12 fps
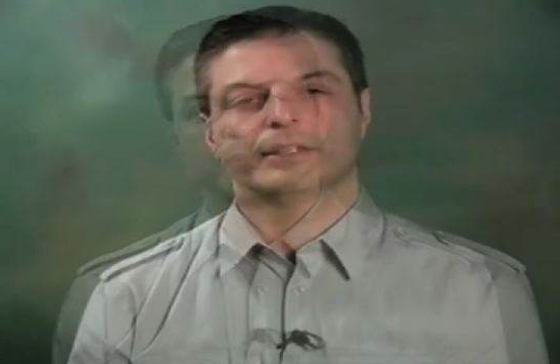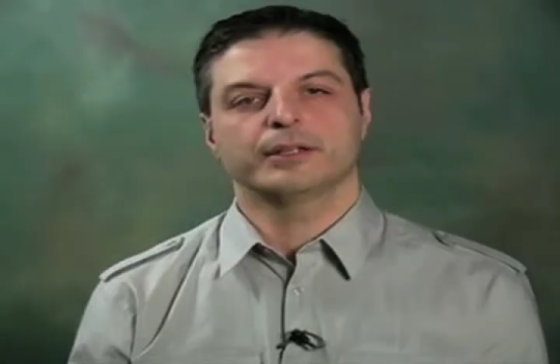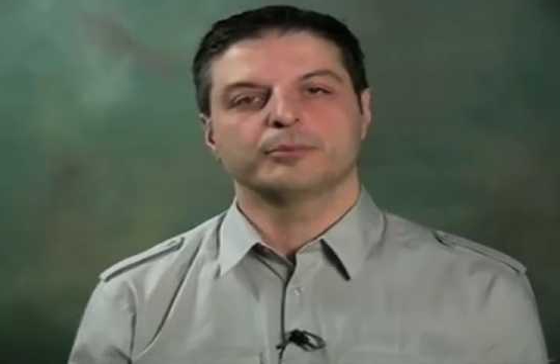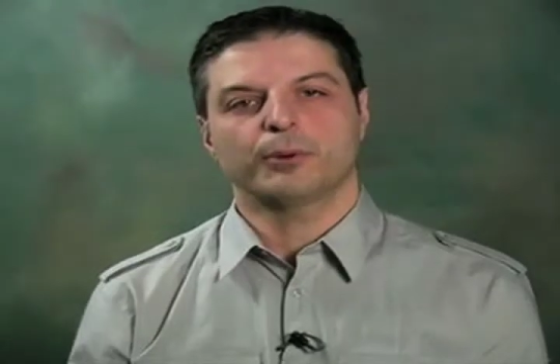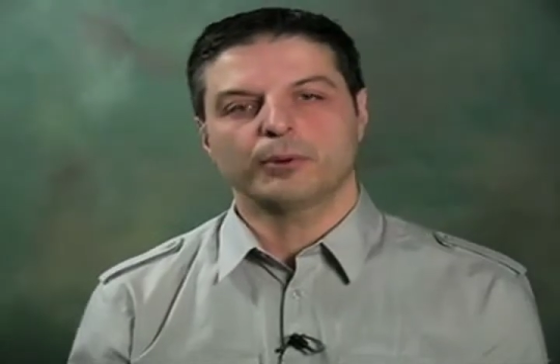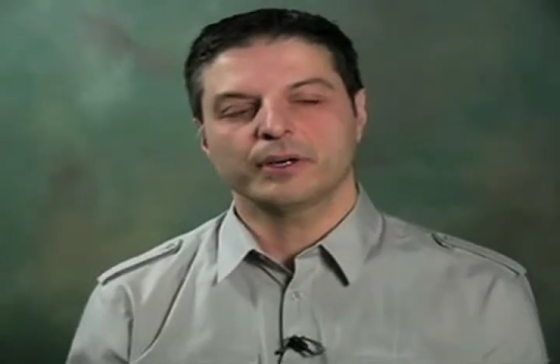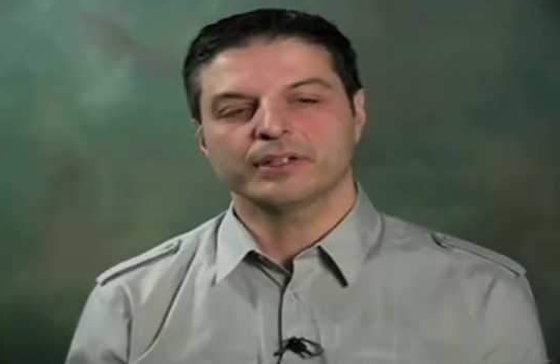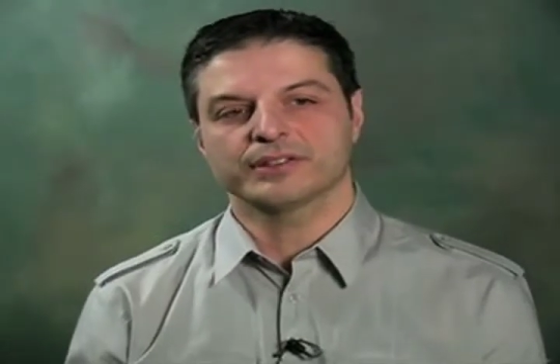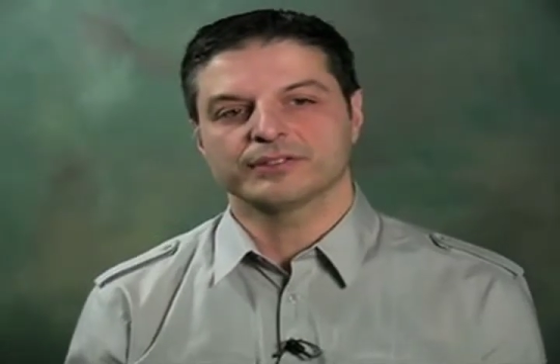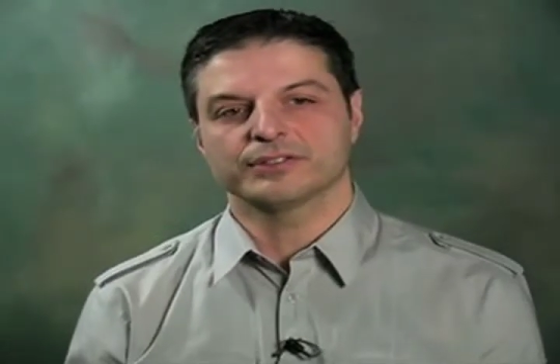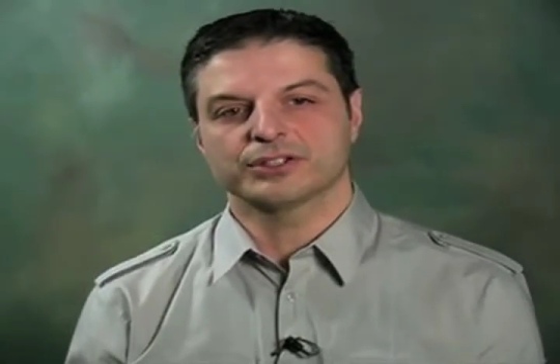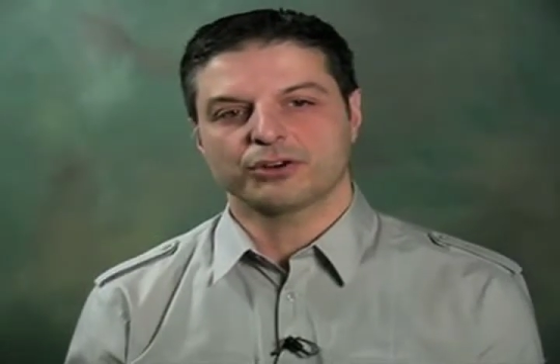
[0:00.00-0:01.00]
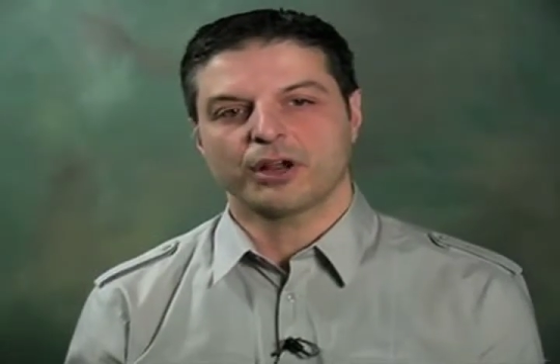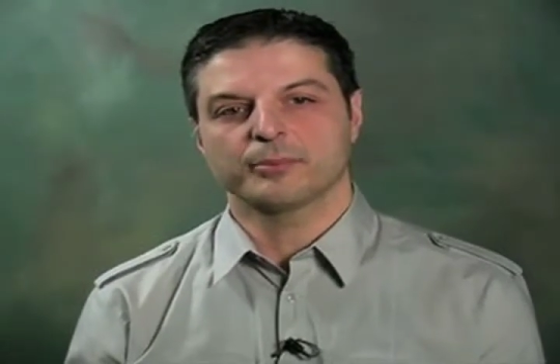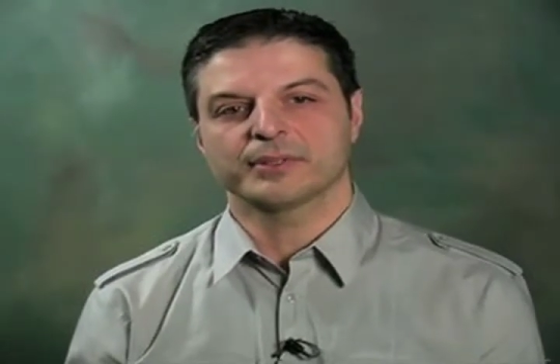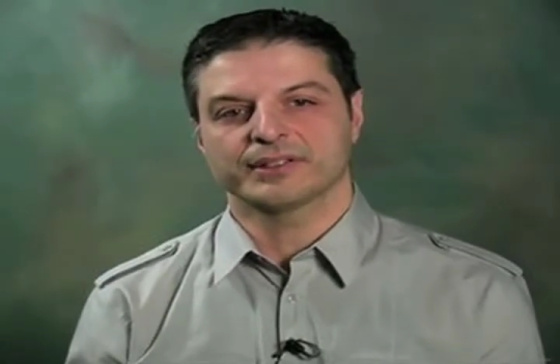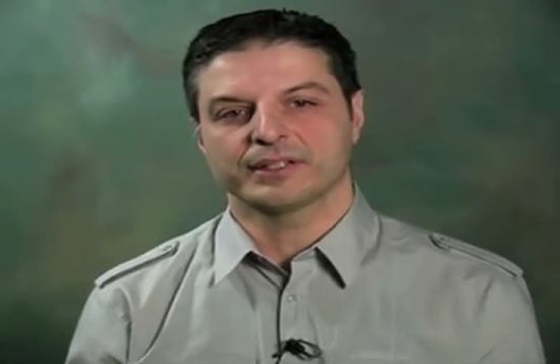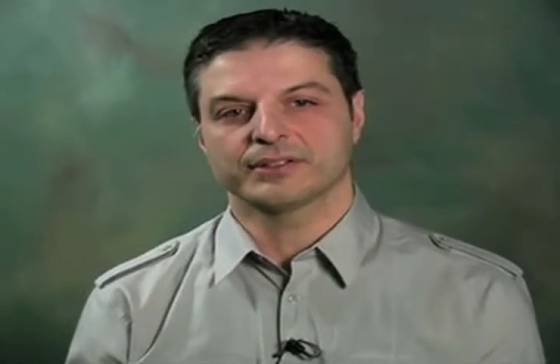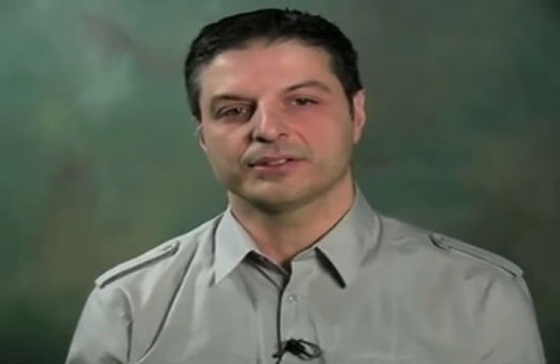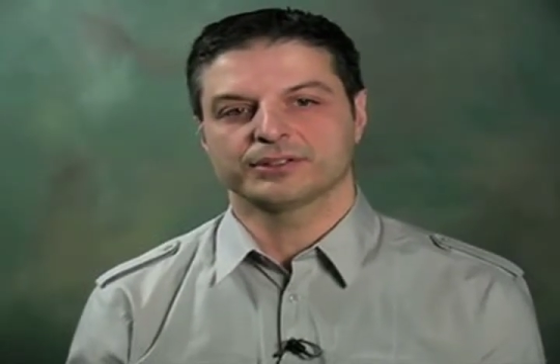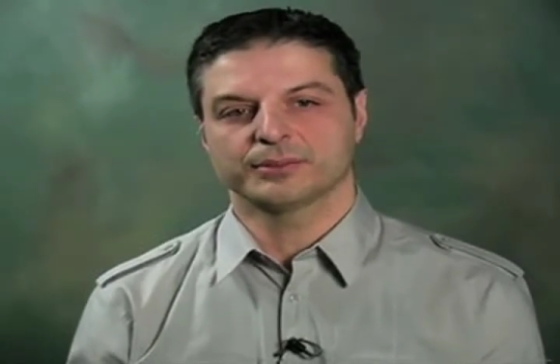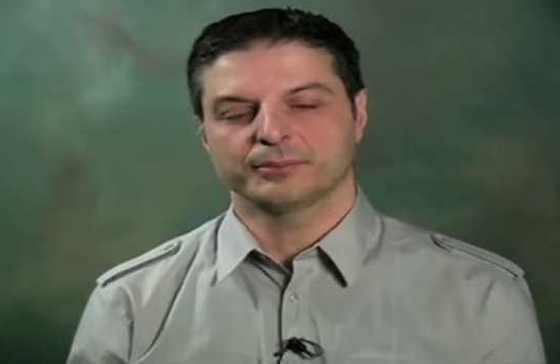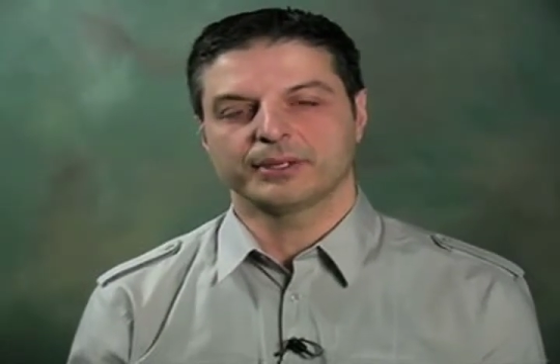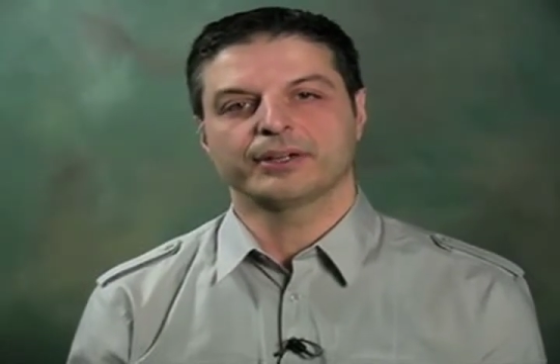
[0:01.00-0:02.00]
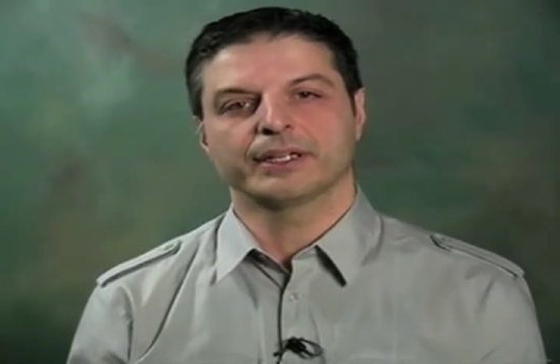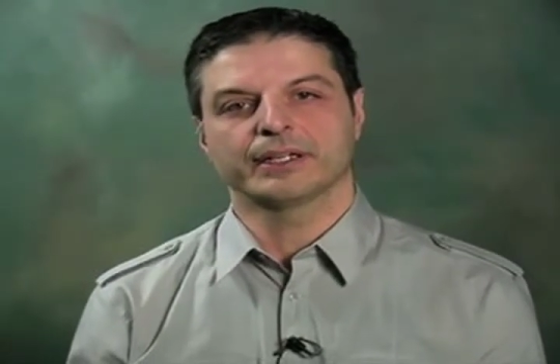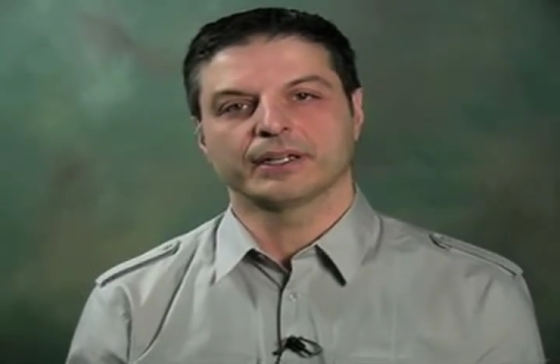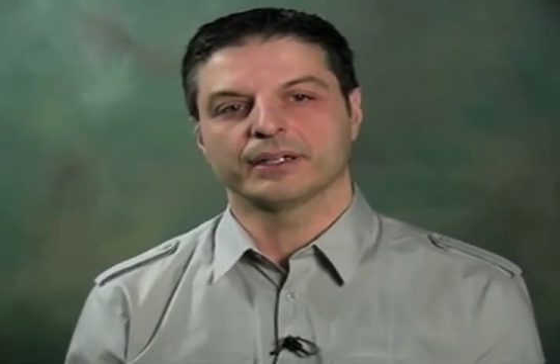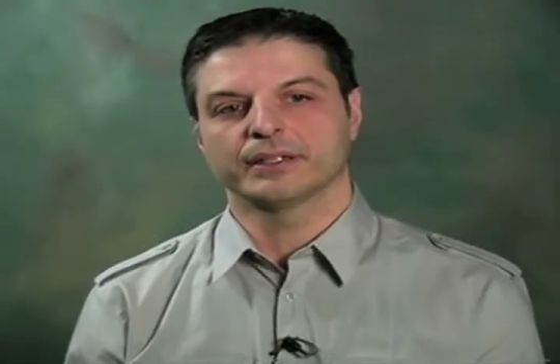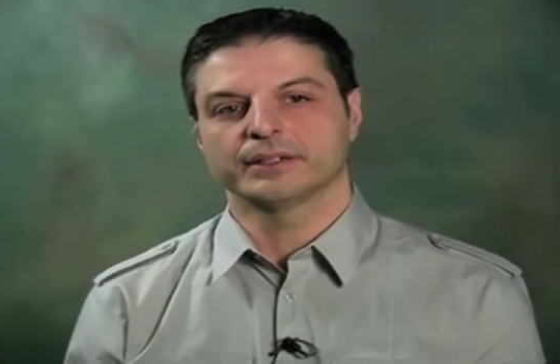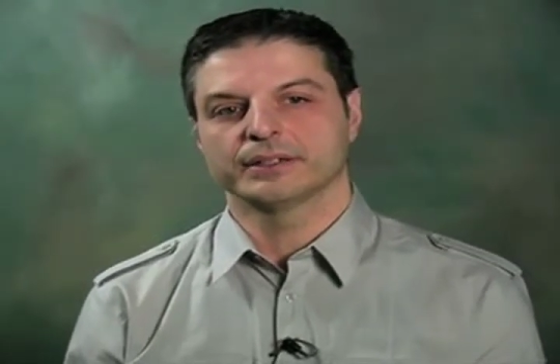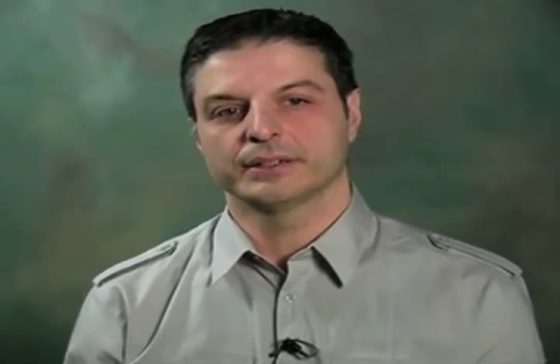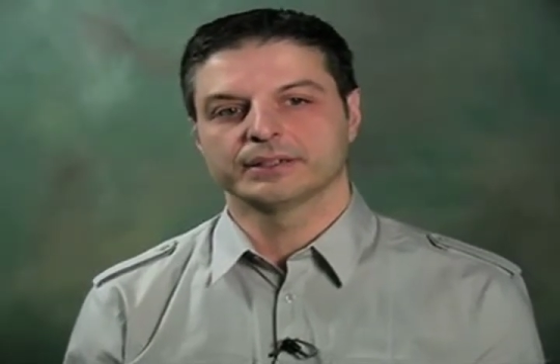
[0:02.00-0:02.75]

The importance of the trauma center to Mary and I